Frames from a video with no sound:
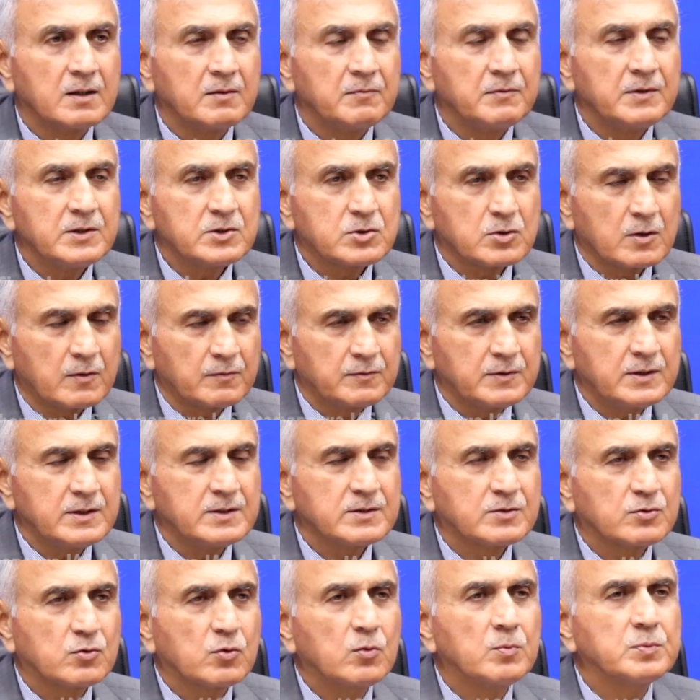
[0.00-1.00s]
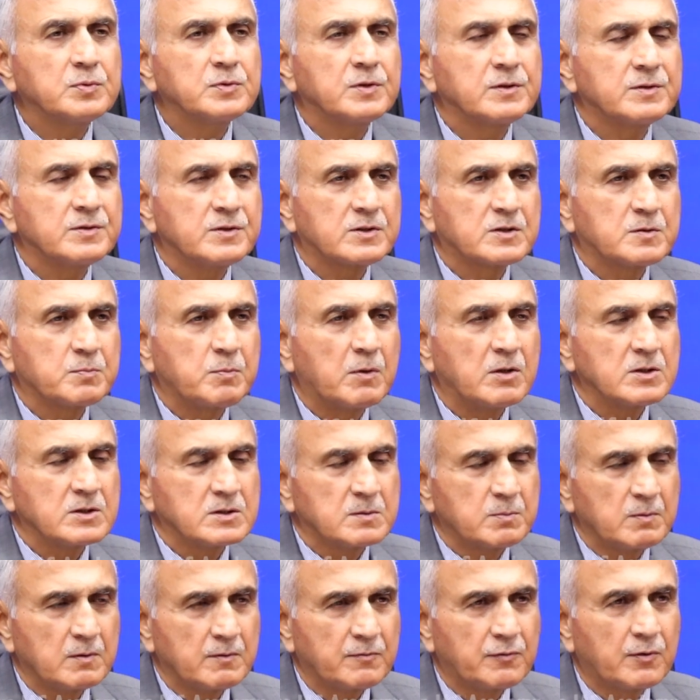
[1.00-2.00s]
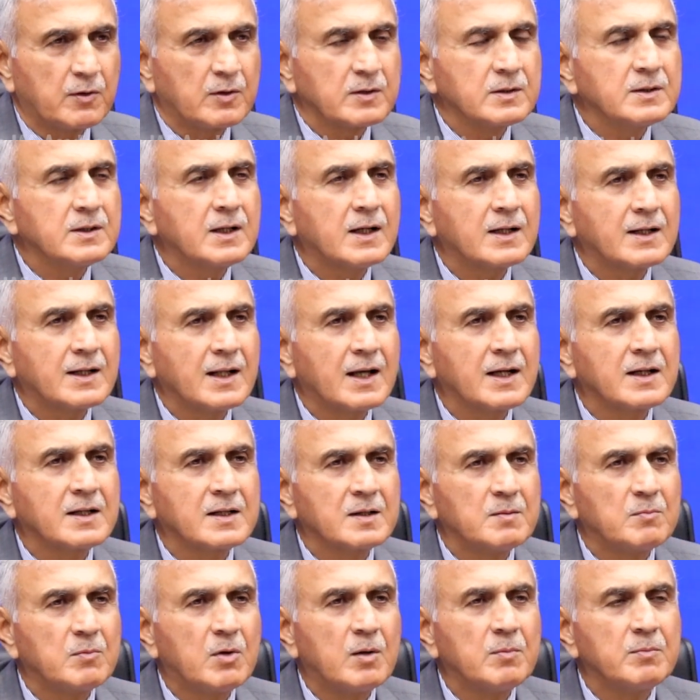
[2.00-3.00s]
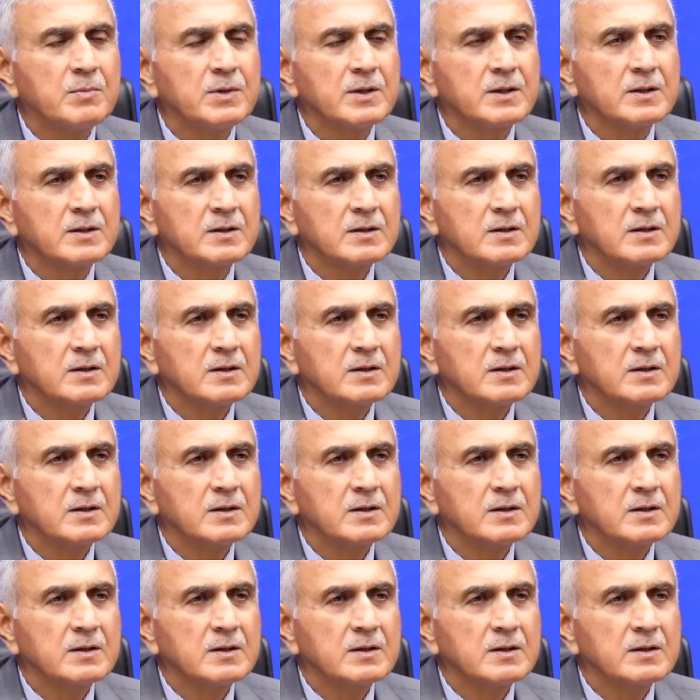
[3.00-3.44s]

Which of these groups was responsible for the attack in Bombay?